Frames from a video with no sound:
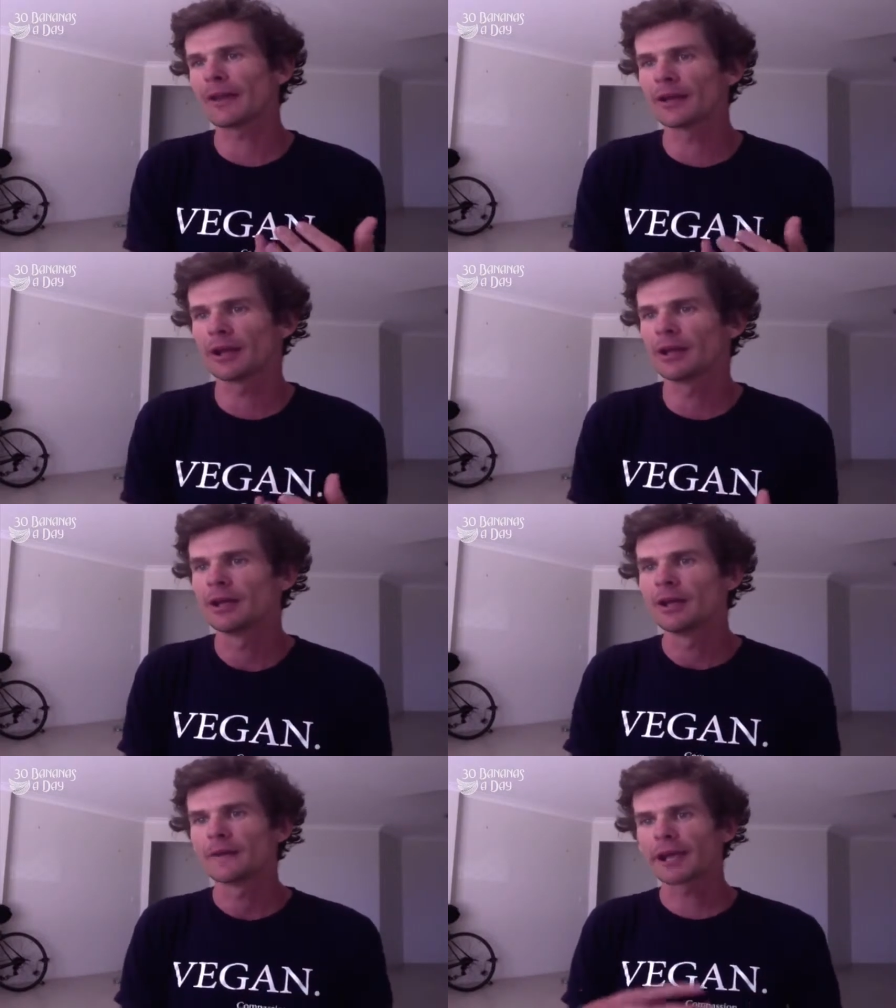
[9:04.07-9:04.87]
out
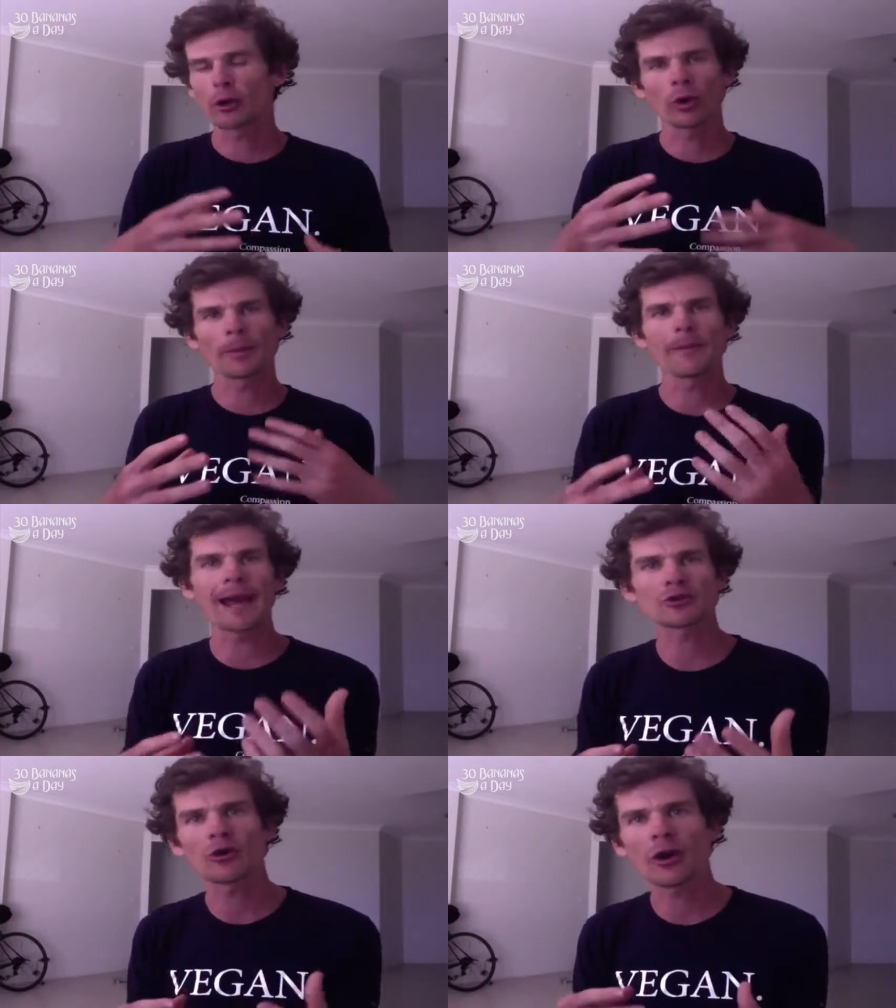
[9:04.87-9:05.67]
there get caught up in
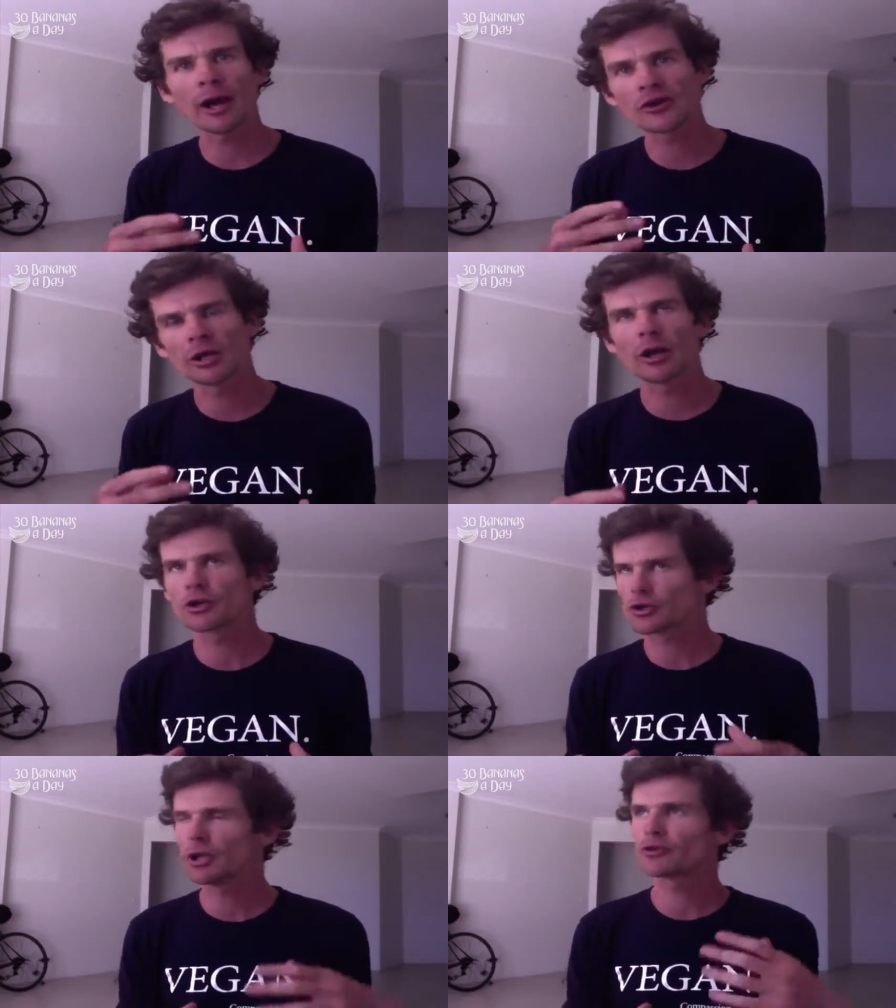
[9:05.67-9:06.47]
natural hygiene. Oh,
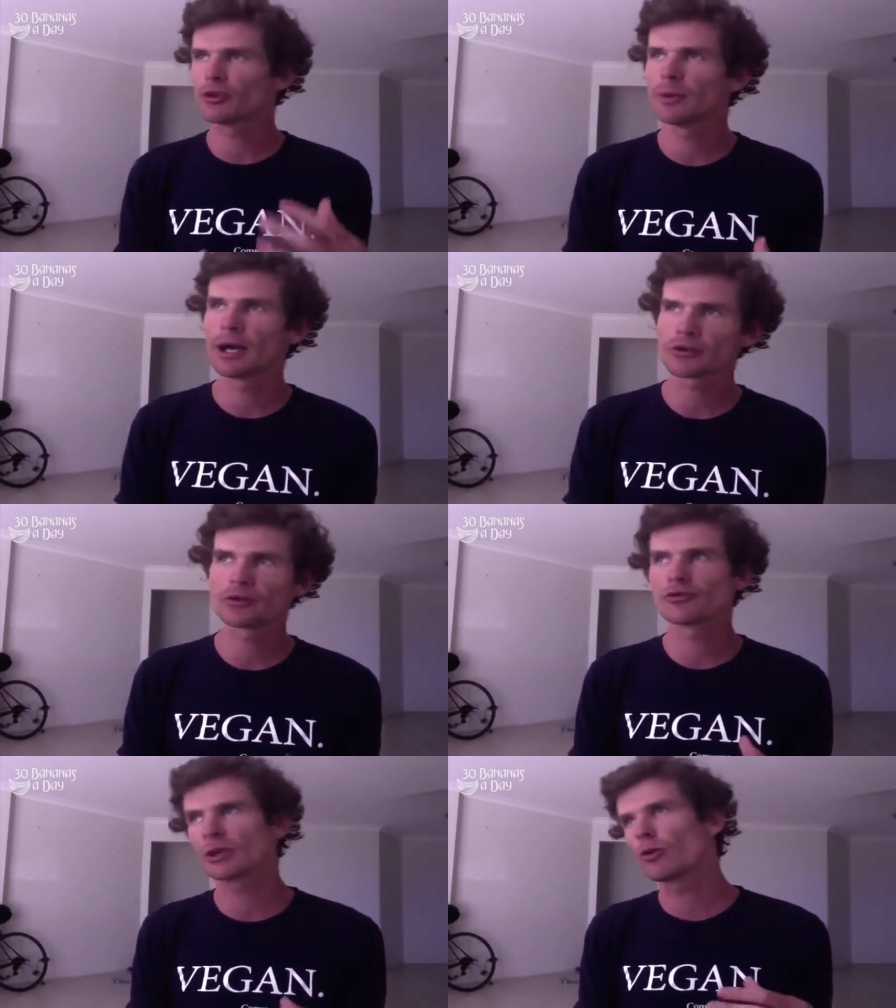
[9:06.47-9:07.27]
you shouldn't eat too much,
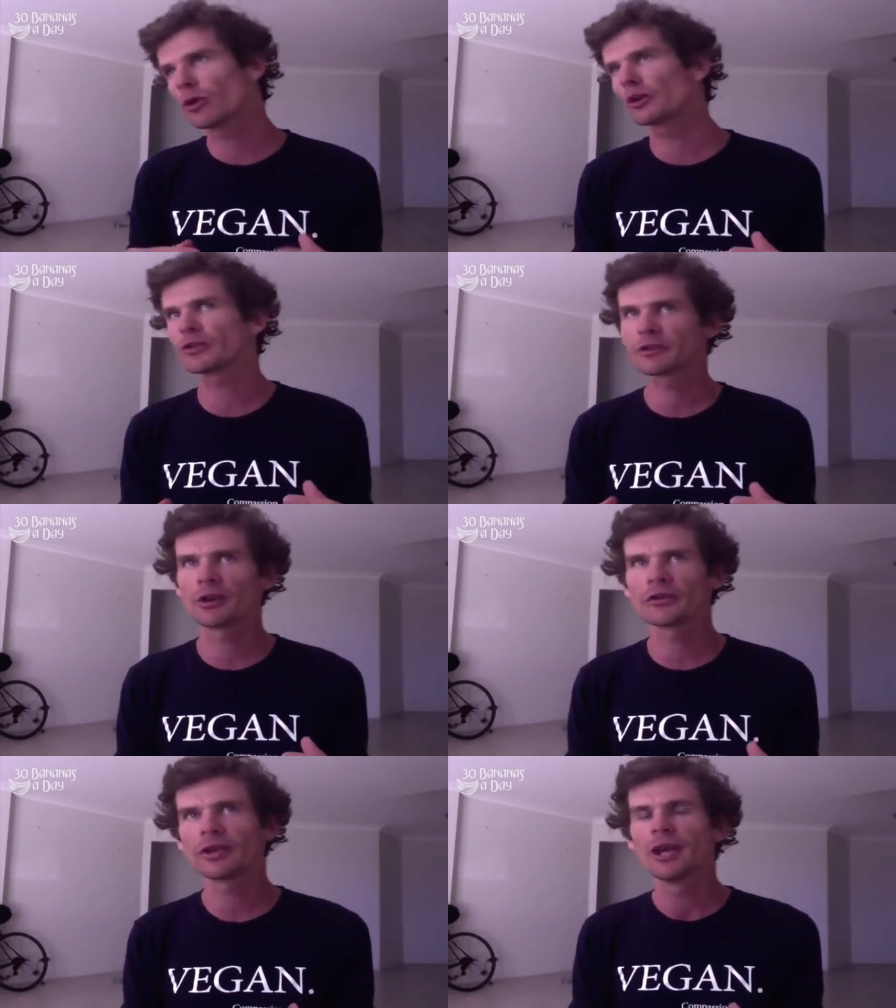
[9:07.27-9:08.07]
shouldn't drink water, should
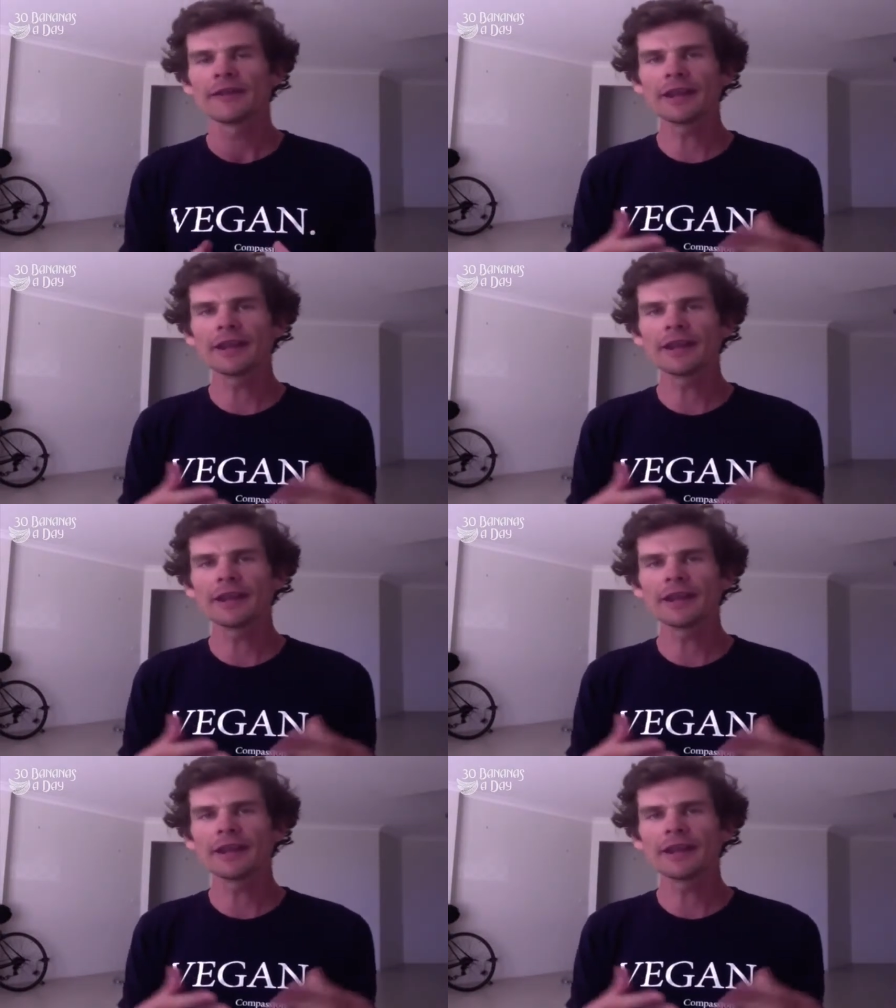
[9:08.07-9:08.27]
thirsty.